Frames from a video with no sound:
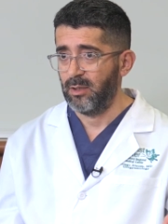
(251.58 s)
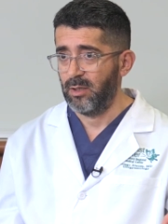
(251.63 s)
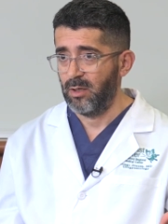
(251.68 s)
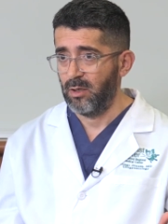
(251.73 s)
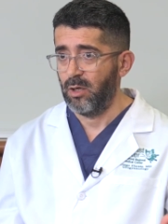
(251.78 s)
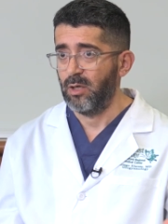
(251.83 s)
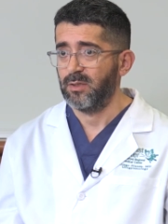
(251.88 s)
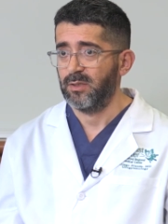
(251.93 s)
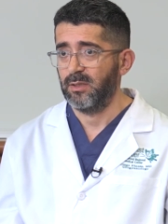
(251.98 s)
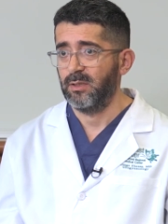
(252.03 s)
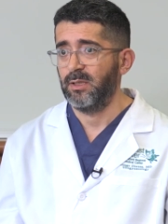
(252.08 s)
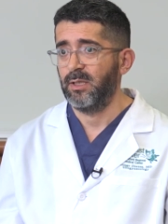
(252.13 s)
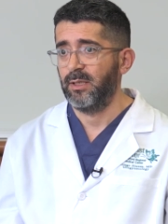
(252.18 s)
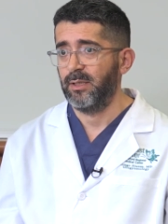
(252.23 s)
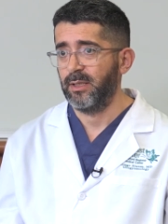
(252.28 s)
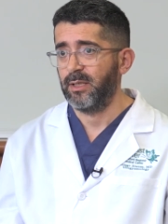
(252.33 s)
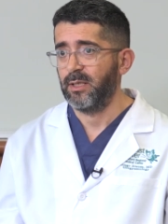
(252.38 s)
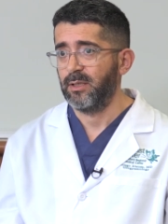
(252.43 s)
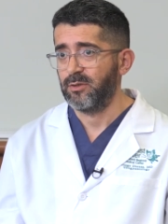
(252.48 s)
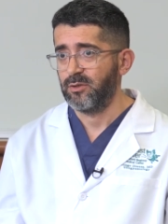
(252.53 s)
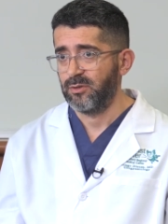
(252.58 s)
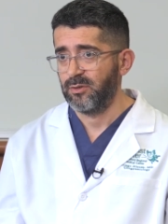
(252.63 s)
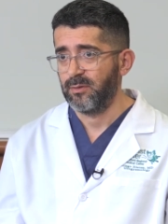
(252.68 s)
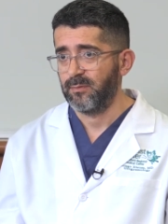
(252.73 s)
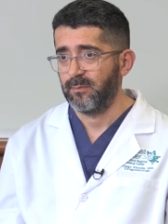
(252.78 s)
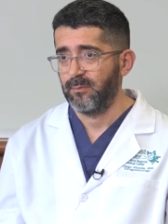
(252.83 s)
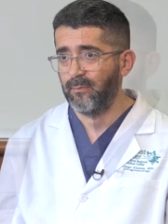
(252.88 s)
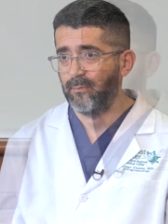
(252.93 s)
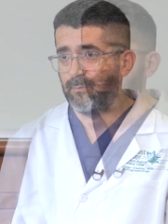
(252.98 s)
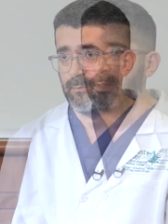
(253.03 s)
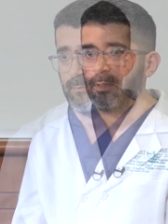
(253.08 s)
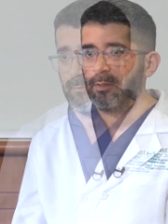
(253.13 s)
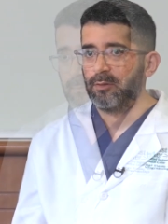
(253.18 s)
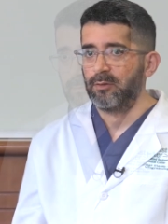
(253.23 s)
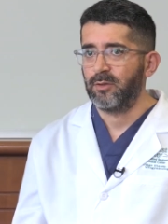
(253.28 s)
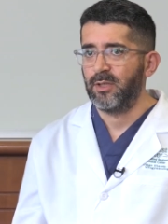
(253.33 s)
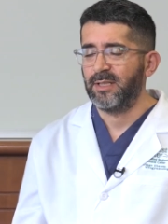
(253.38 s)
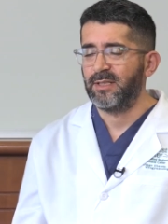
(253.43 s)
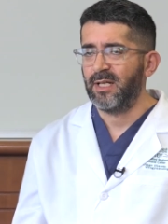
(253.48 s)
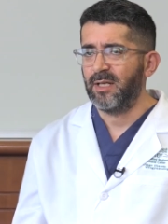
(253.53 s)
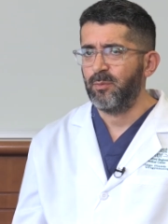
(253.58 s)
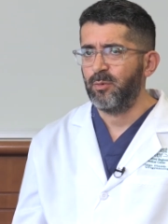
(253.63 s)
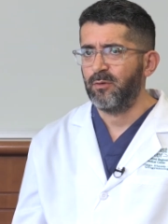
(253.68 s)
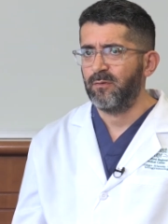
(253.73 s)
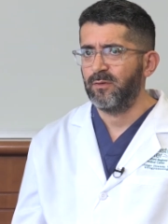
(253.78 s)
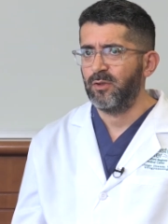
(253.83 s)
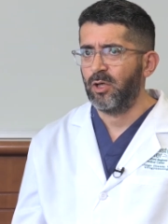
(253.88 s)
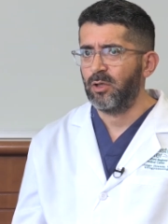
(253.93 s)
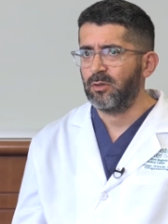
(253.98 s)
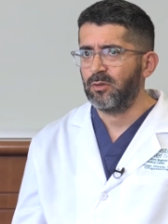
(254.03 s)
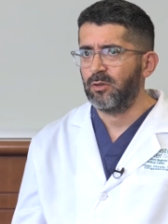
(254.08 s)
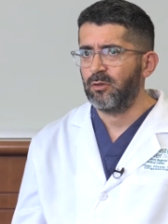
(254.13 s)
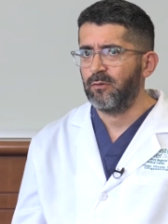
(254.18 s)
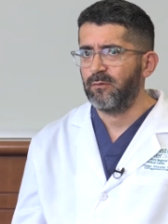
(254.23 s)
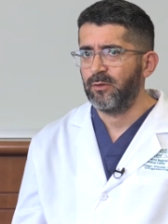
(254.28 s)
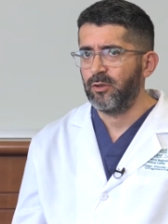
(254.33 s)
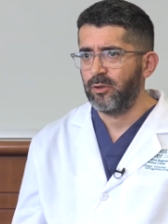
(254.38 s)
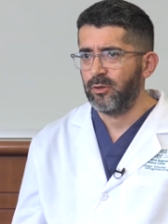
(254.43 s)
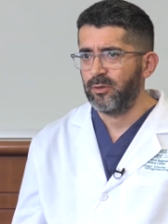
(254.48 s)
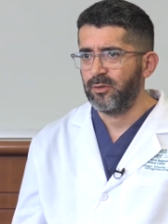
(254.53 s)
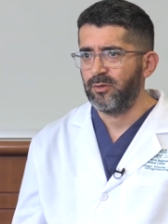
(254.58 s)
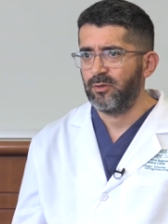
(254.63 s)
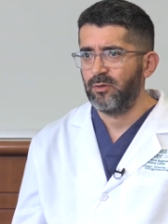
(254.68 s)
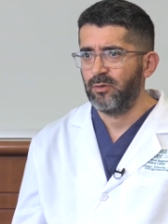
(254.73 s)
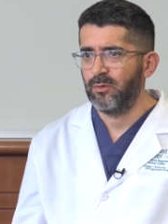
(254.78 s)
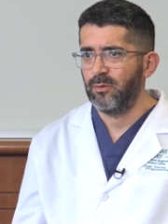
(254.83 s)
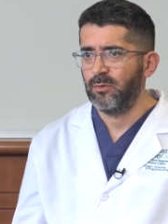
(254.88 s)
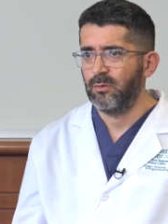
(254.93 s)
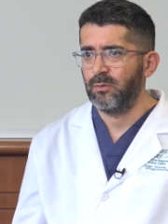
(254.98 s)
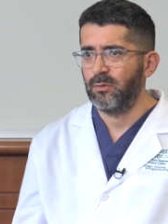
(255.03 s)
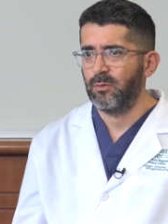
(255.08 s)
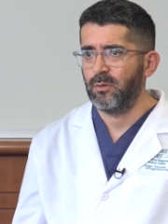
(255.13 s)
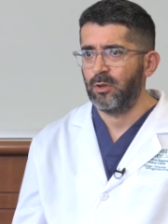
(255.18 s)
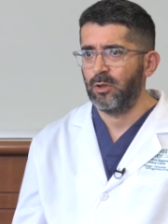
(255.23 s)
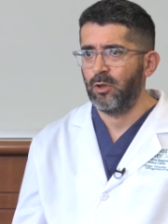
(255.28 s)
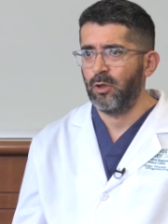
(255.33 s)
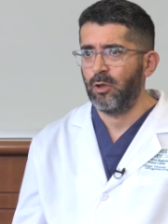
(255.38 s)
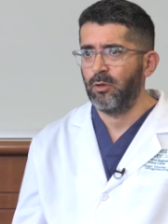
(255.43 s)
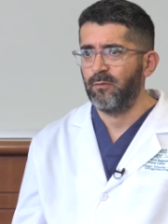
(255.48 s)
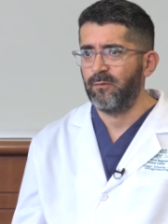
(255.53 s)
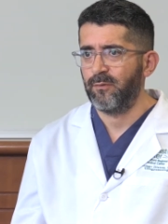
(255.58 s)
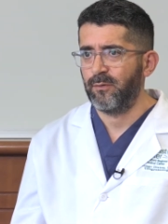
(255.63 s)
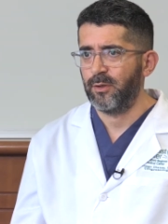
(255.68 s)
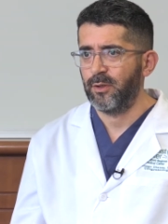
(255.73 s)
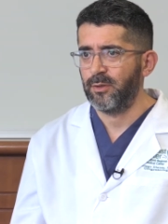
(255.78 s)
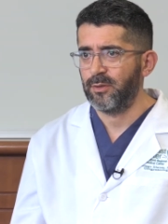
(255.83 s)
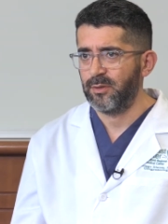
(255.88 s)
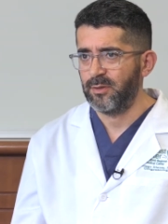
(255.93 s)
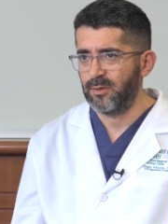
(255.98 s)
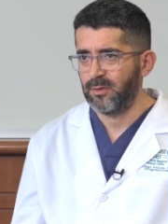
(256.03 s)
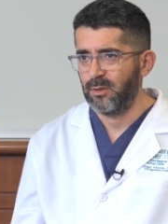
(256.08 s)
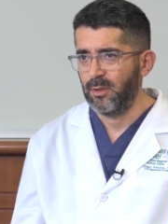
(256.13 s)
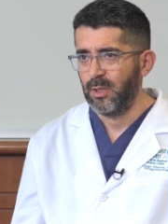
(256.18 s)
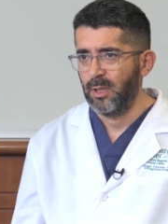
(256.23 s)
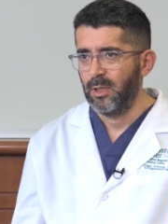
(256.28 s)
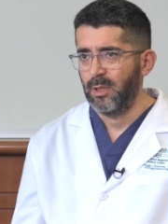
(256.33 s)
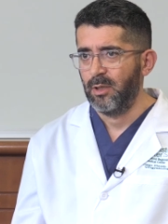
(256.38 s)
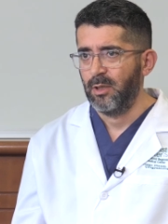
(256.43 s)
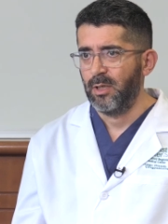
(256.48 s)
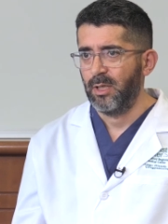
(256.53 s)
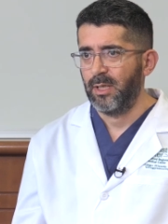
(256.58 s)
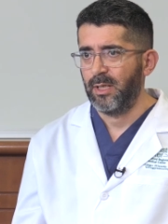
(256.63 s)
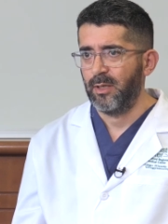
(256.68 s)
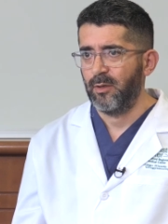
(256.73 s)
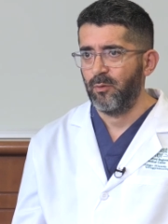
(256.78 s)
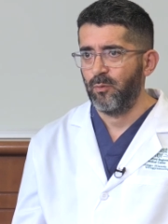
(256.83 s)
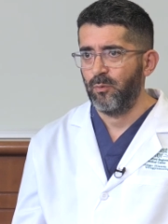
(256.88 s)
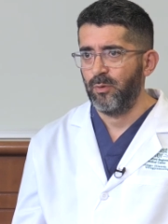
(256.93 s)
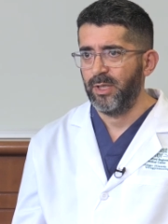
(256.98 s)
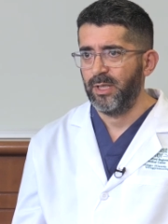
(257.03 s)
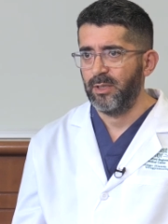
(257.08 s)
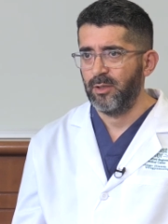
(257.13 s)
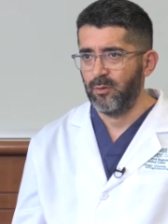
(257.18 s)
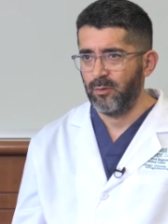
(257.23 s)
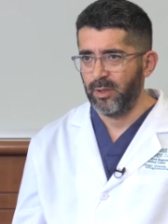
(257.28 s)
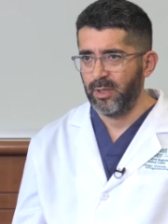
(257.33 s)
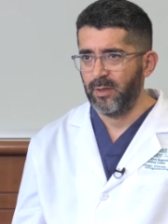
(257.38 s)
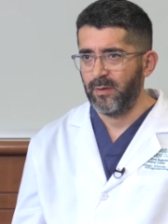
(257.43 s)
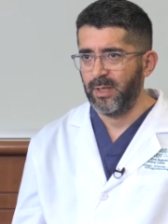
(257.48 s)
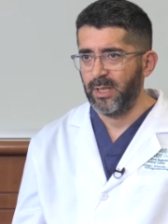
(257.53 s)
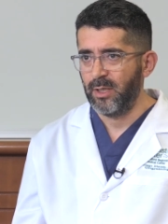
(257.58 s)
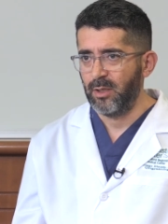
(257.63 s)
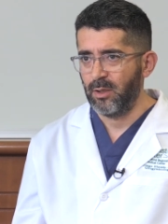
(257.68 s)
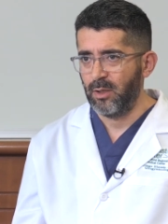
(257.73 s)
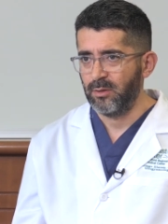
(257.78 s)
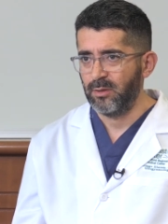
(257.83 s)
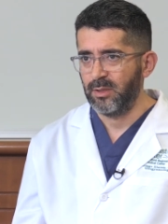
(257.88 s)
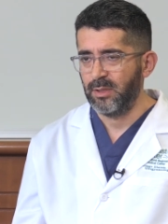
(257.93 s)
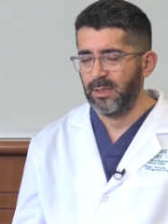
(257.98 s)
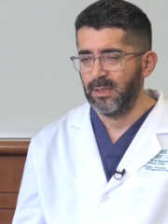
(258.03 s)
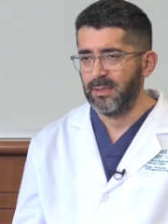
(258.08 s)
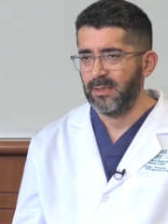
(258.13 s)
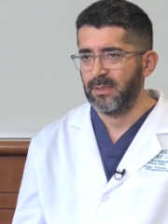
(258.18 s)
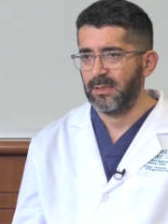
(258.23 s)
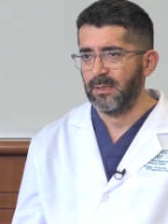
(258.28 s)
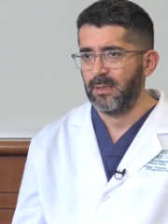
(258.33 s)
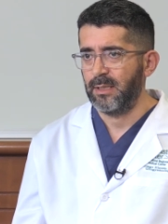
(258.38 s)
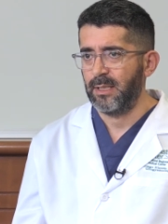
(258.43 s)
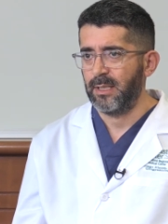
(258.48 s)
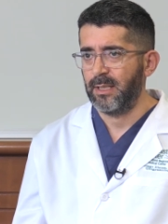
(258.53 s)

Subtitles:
causing the leakage. So the type of doctor or nurse to go first with urinary incontinence